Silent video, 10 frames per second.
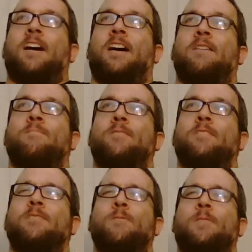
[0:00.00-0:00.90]
Um,
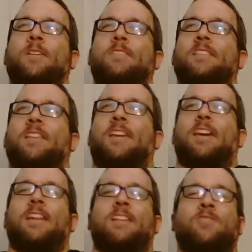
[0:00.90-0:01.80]
this movie is
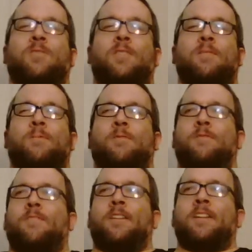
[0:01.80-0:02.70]
like an
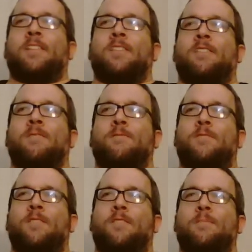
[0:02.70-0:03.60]
enjoyable fucking little
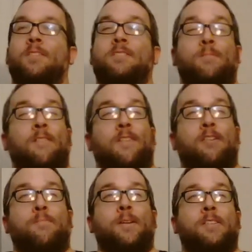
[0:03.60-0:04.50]
film. Is it my
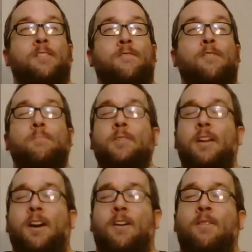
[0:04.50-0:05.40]
favorite Pixar film?
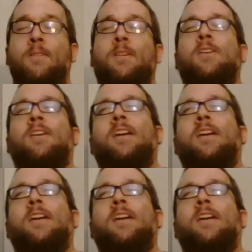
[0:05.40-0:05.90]
No.